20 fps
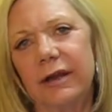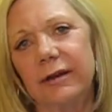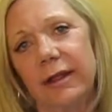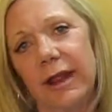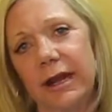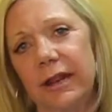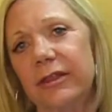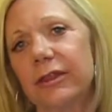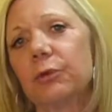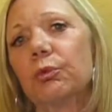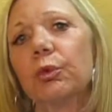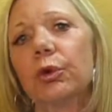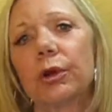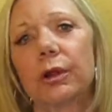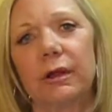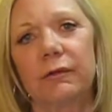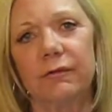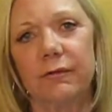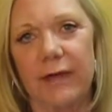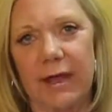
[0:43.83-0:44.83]
anything
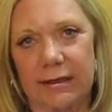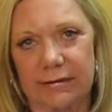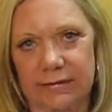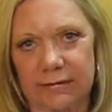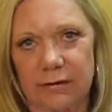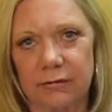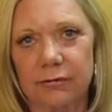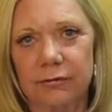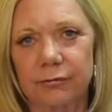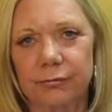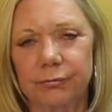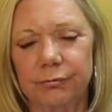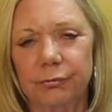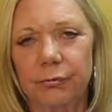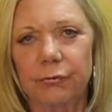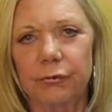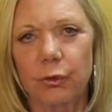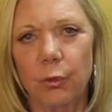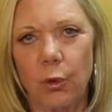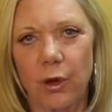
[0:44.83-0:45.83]
real invasive,
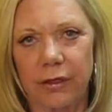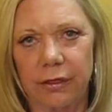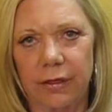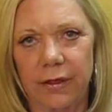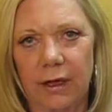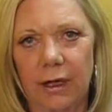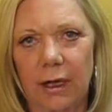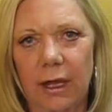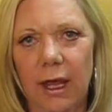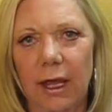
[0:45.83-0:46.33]
for one thing.